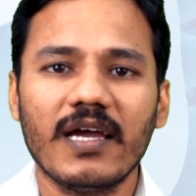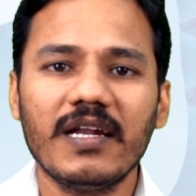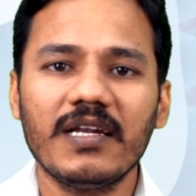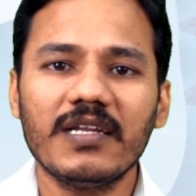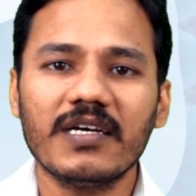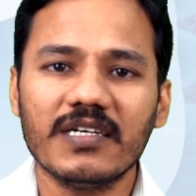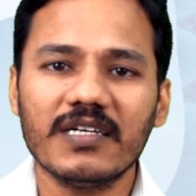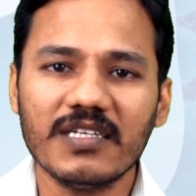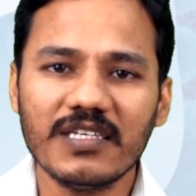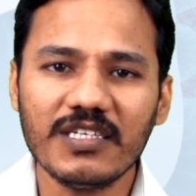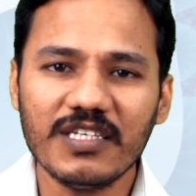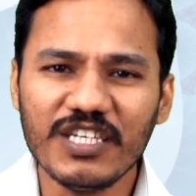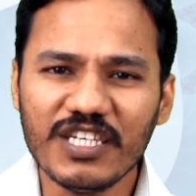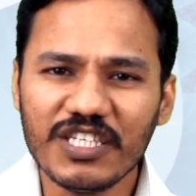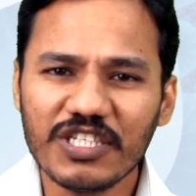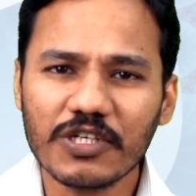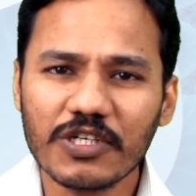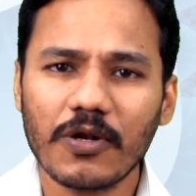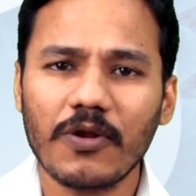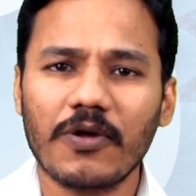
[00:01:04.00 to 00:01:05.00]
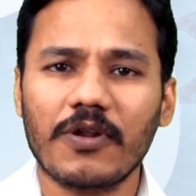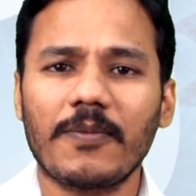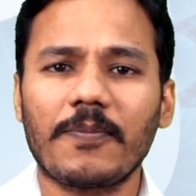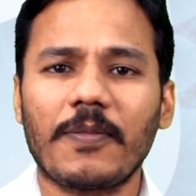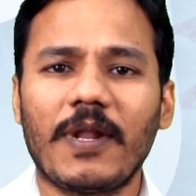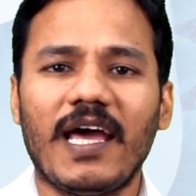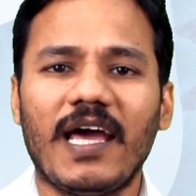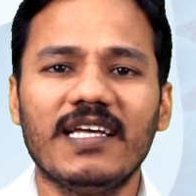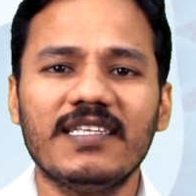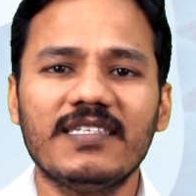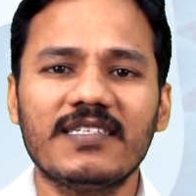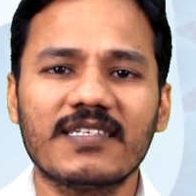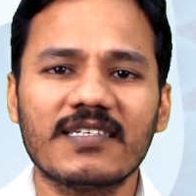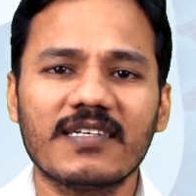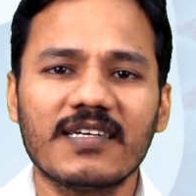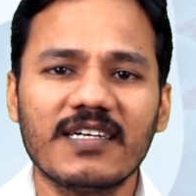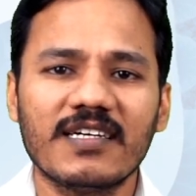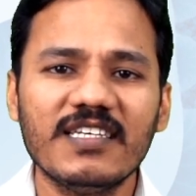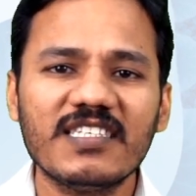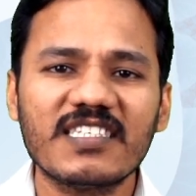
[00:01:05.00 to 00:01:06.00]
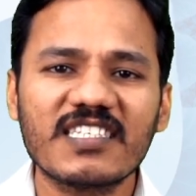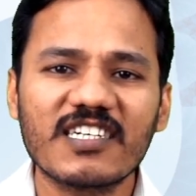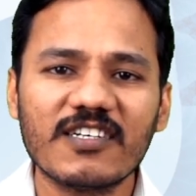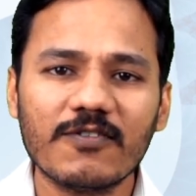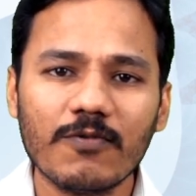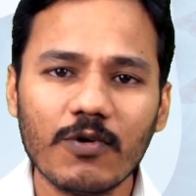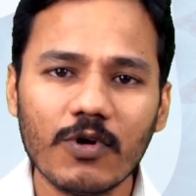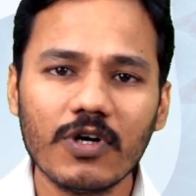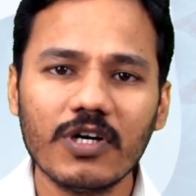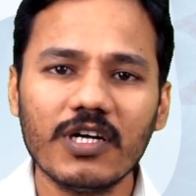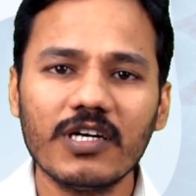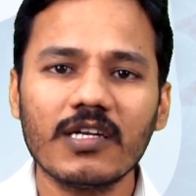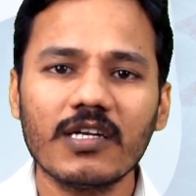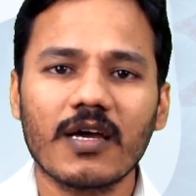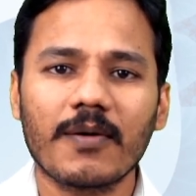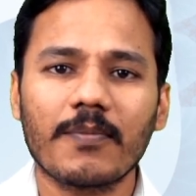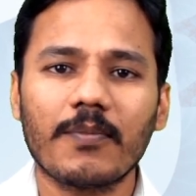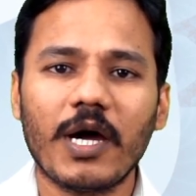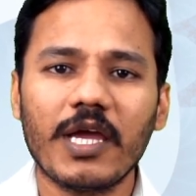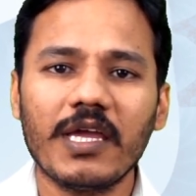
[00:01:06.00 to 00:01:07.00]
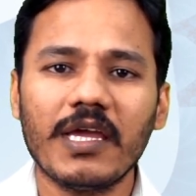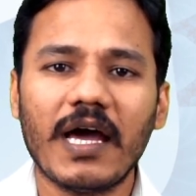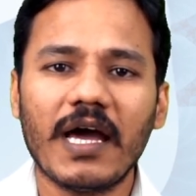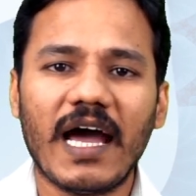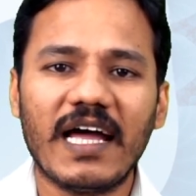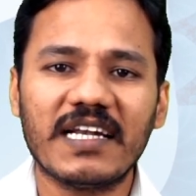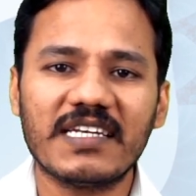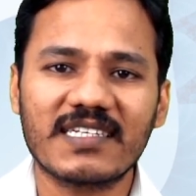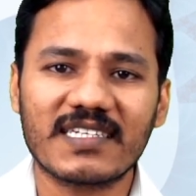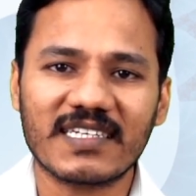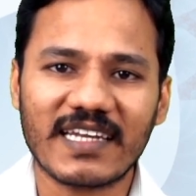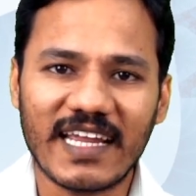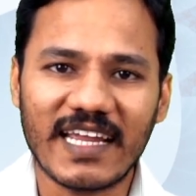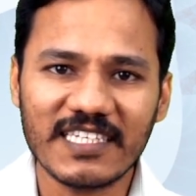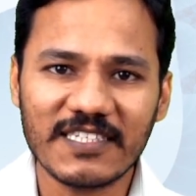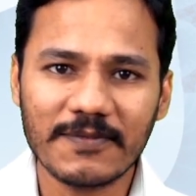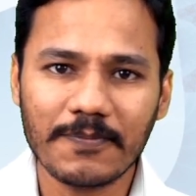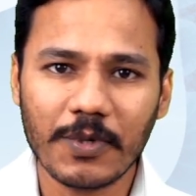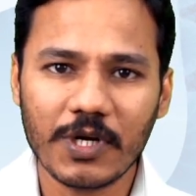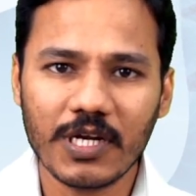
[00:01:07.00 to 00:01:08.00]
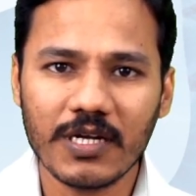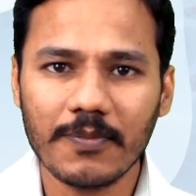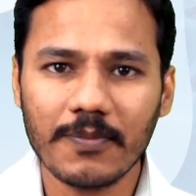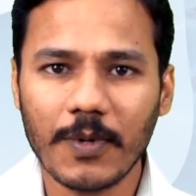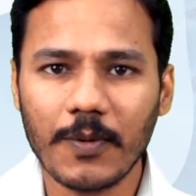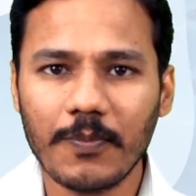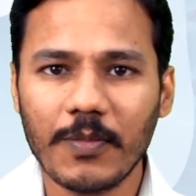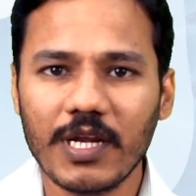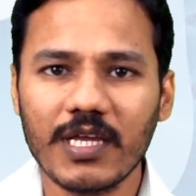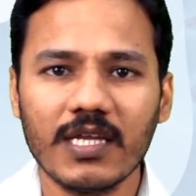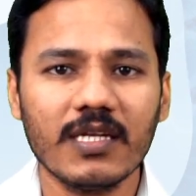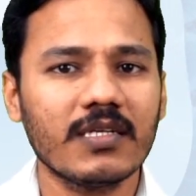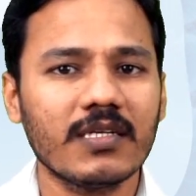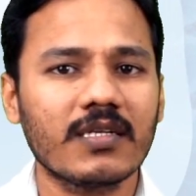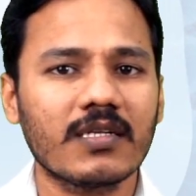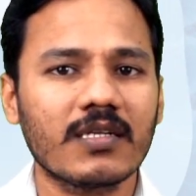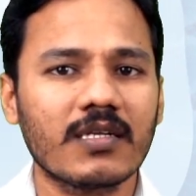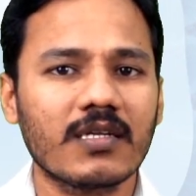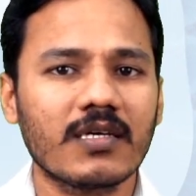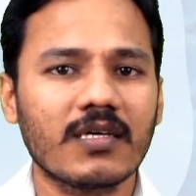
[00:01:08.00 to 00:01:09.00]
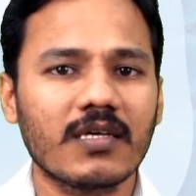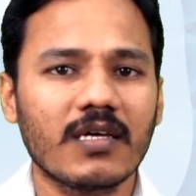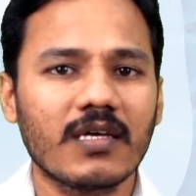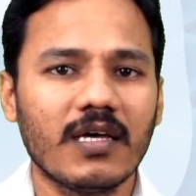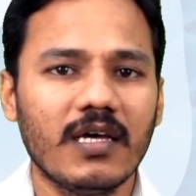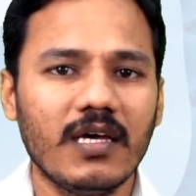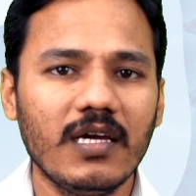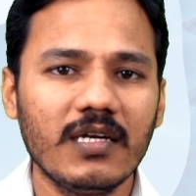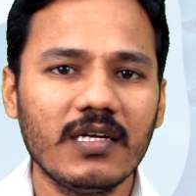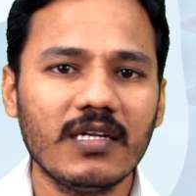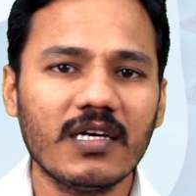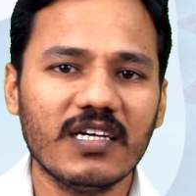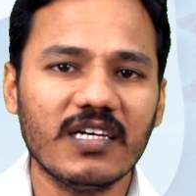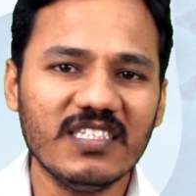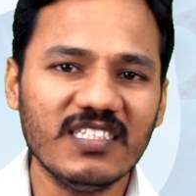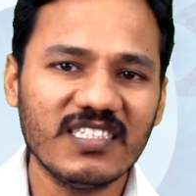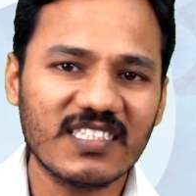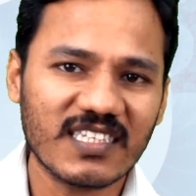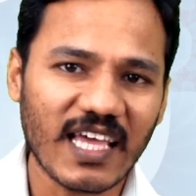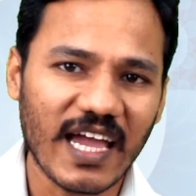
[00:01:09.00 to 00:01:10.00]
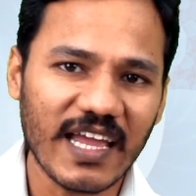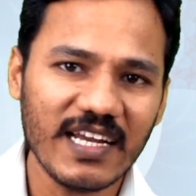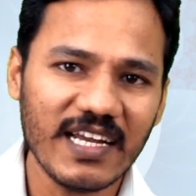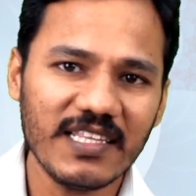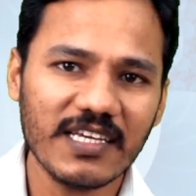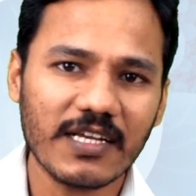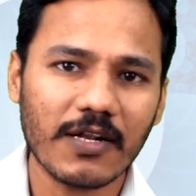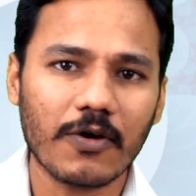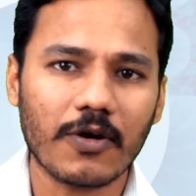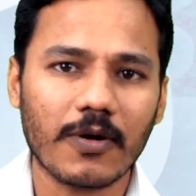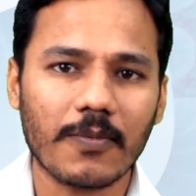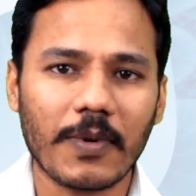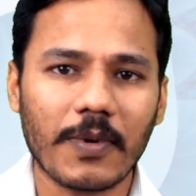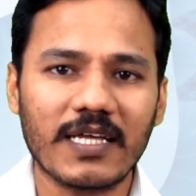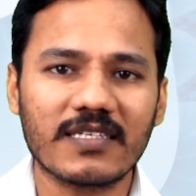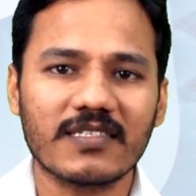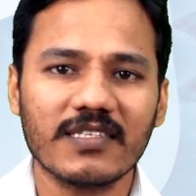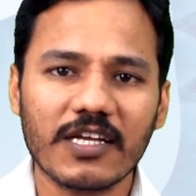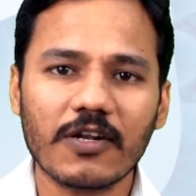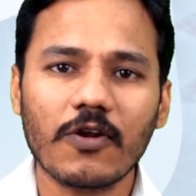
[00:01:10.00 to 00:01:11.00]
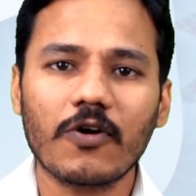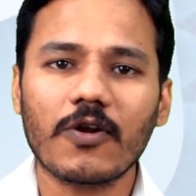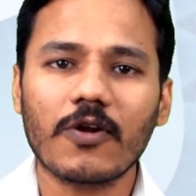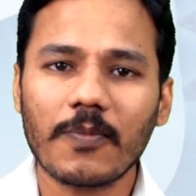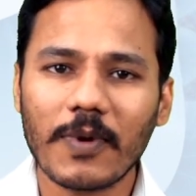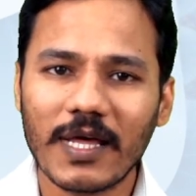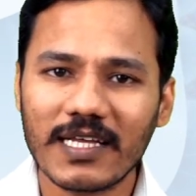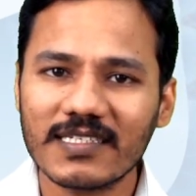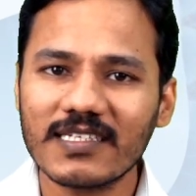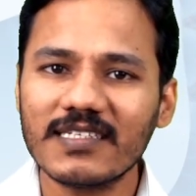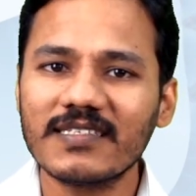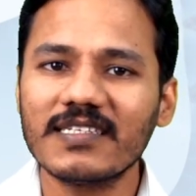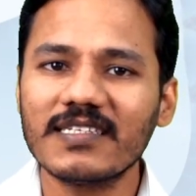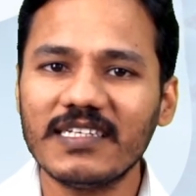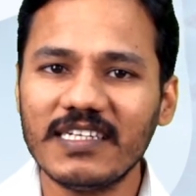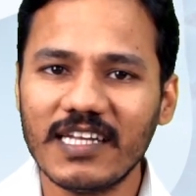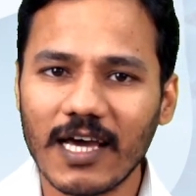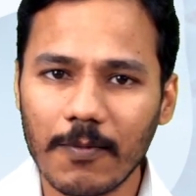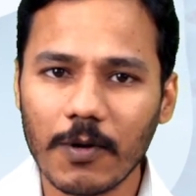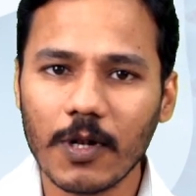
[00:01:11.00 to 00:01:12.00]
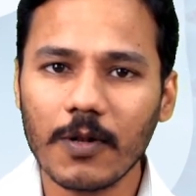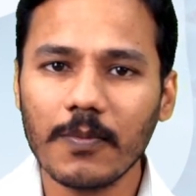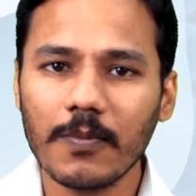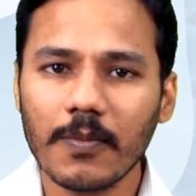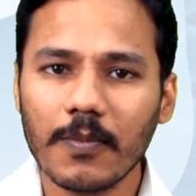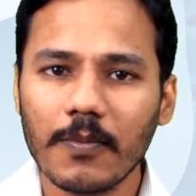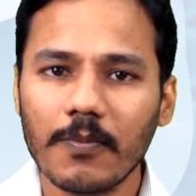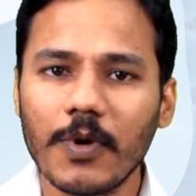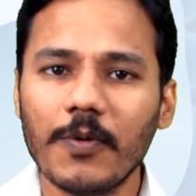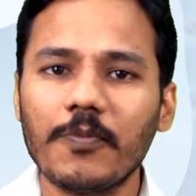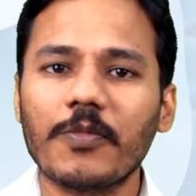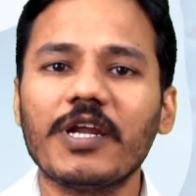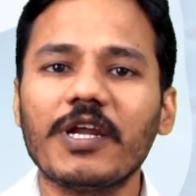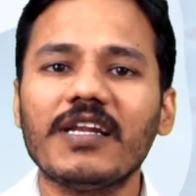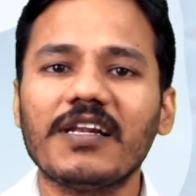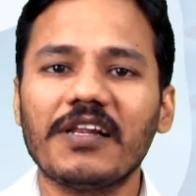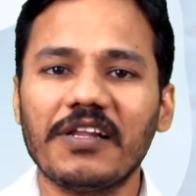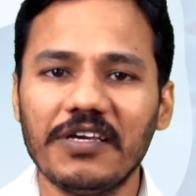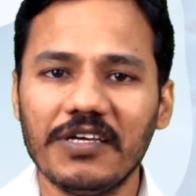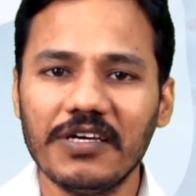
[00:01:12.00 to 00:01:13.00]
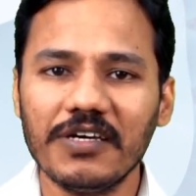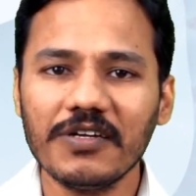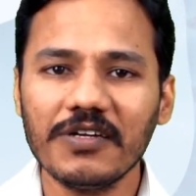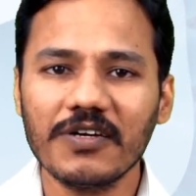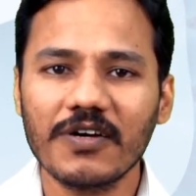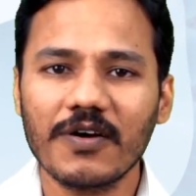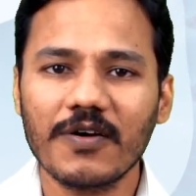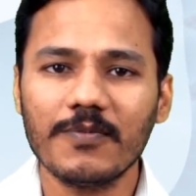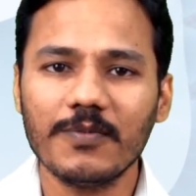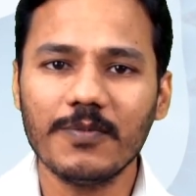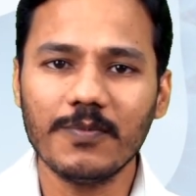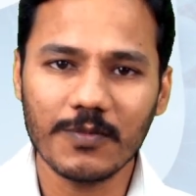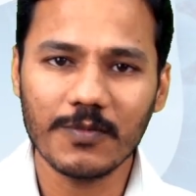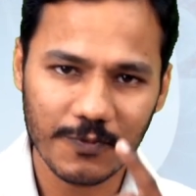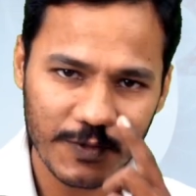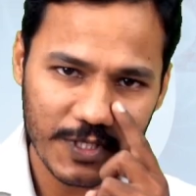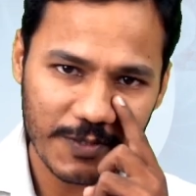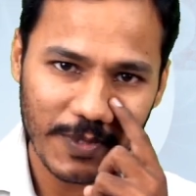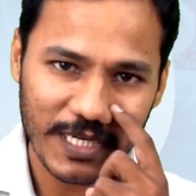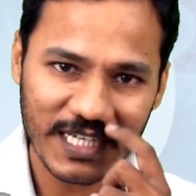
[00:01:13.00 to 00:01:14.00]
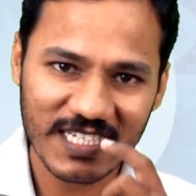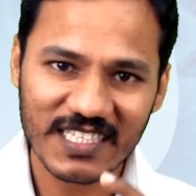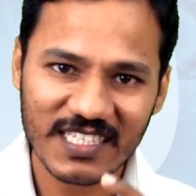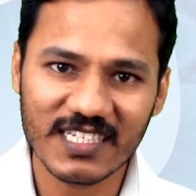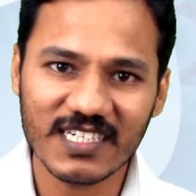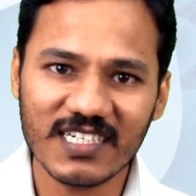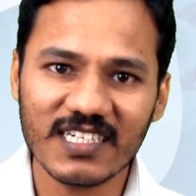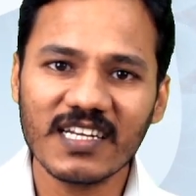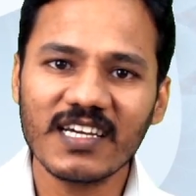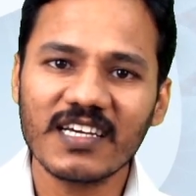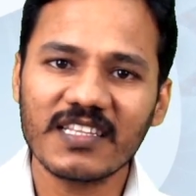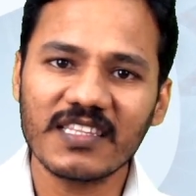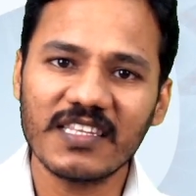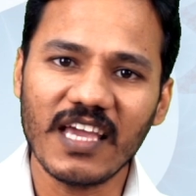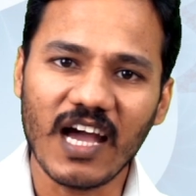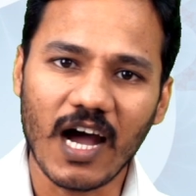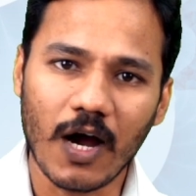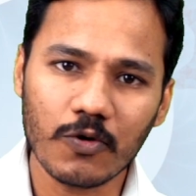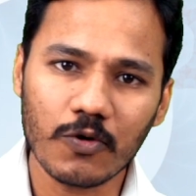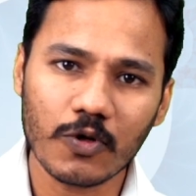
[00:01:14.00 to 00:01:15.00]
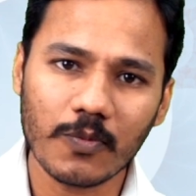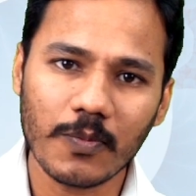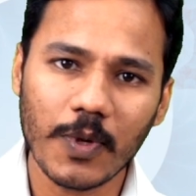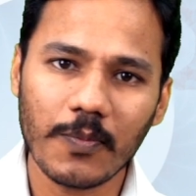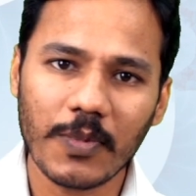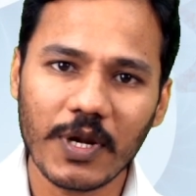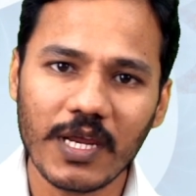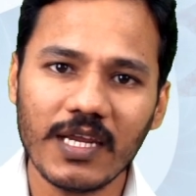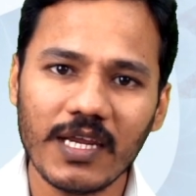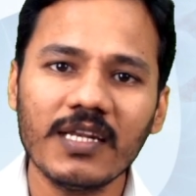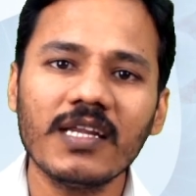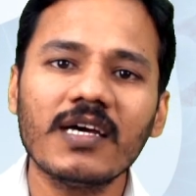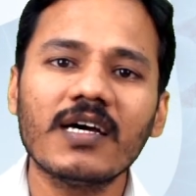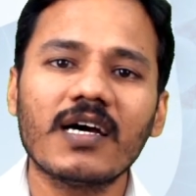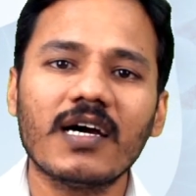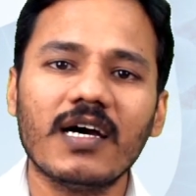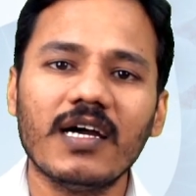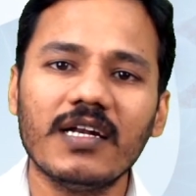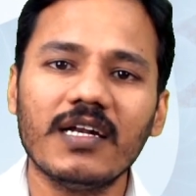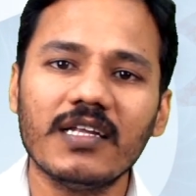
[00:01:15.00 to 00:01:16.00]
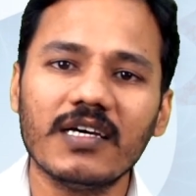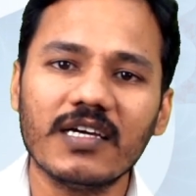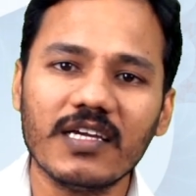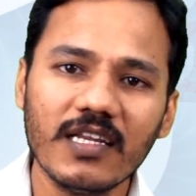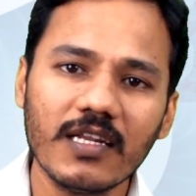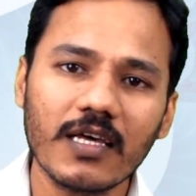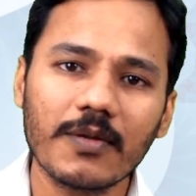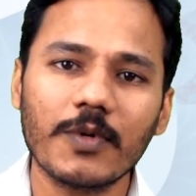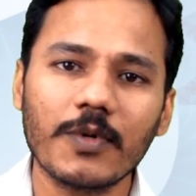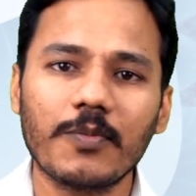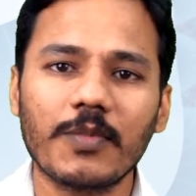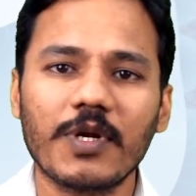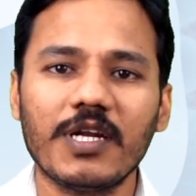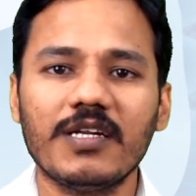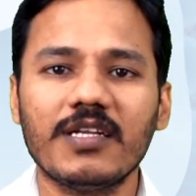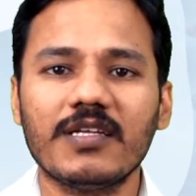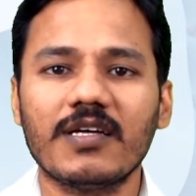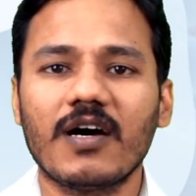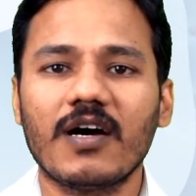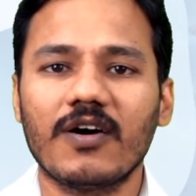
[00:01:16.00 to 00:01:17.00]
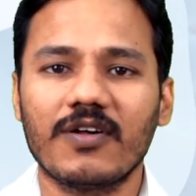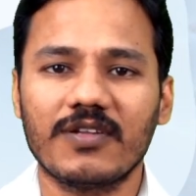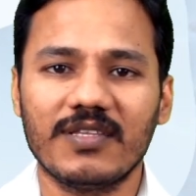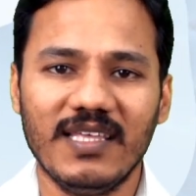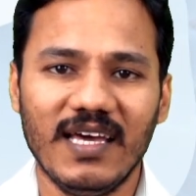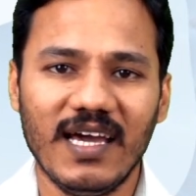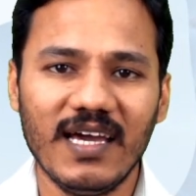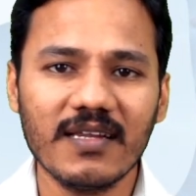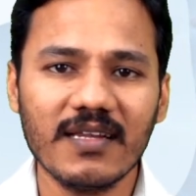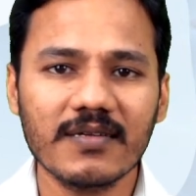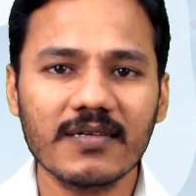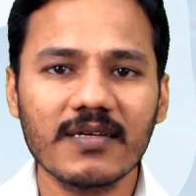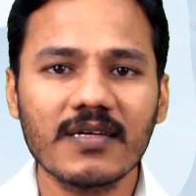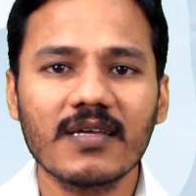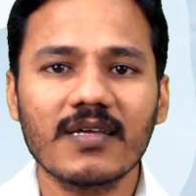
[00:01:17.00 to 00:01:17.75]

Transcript: and each chloroplast is covered by a transparent membrane. And inside the chloroplast is a double membrane layer, which means that the outer membrane and inner membrane are there,